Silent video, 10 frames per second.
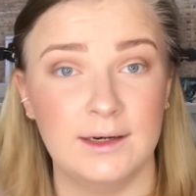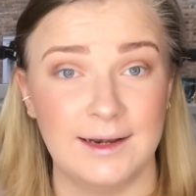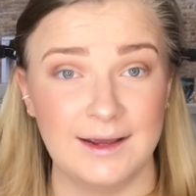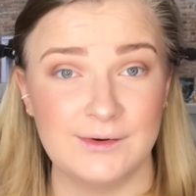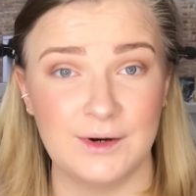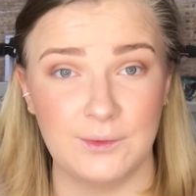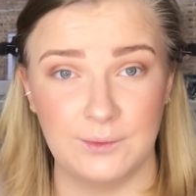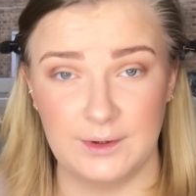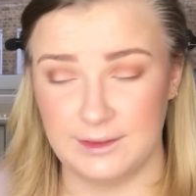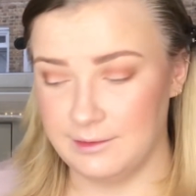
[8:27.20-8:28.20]
Now
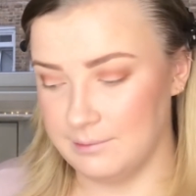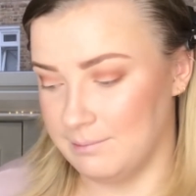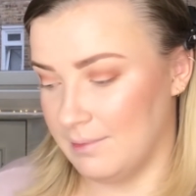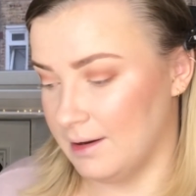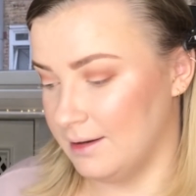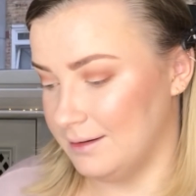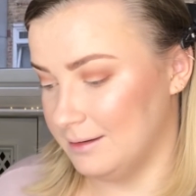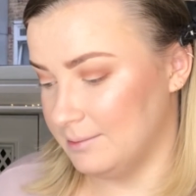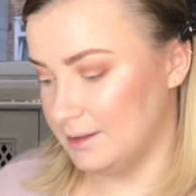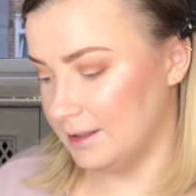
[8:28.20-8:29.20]
with my
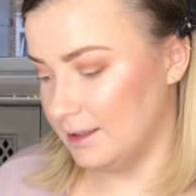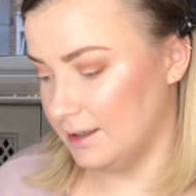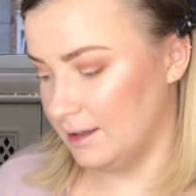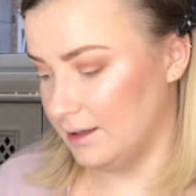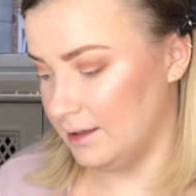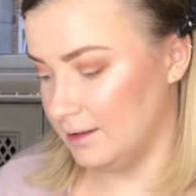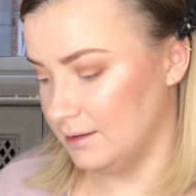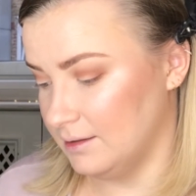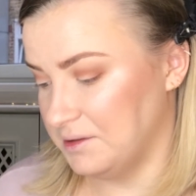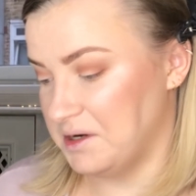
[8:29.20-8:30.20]
Urban
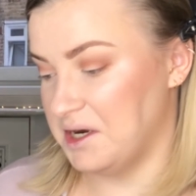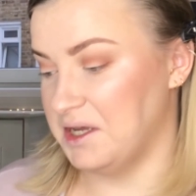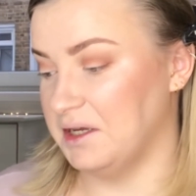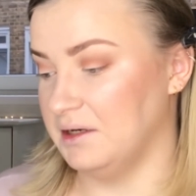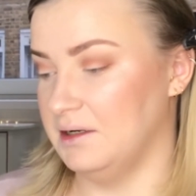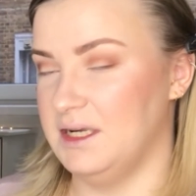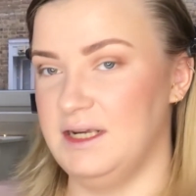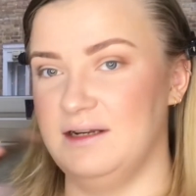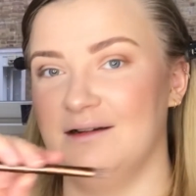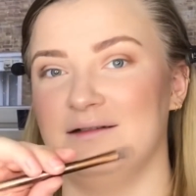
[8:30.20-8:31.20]
Decay Naked
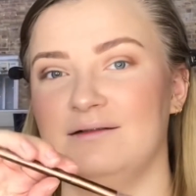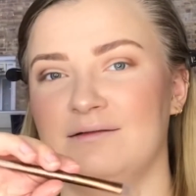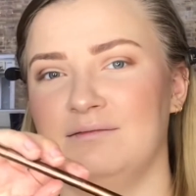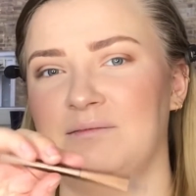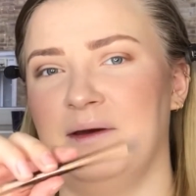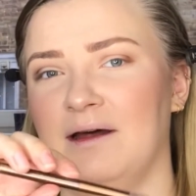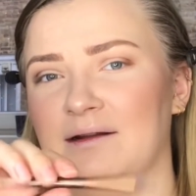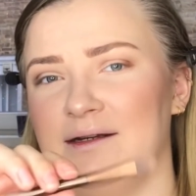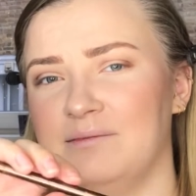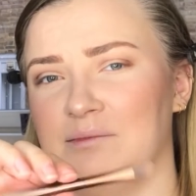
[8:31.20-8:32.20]
Heat
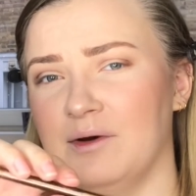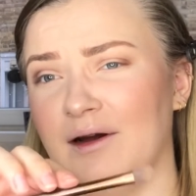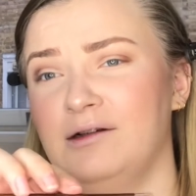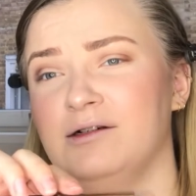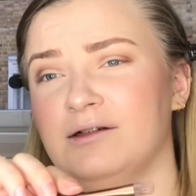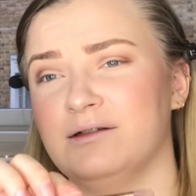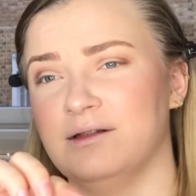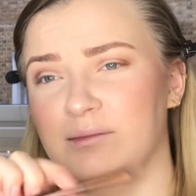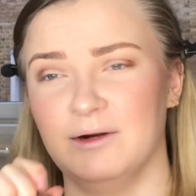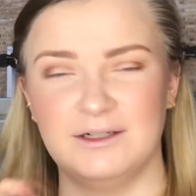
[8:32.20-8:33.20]
palette brush,
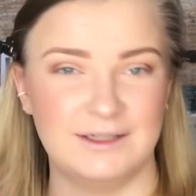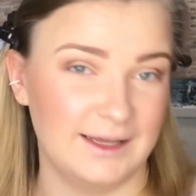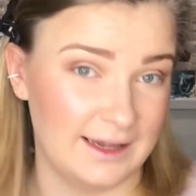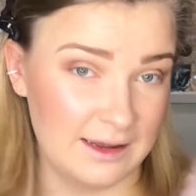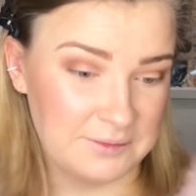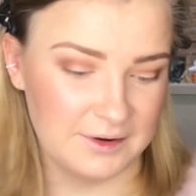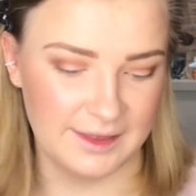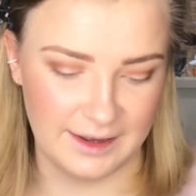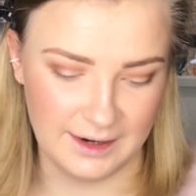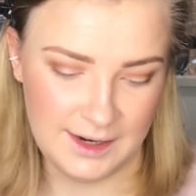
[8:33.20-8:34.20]
the brush that came
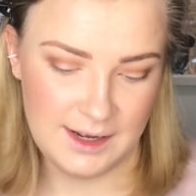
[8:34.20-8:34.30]
with it,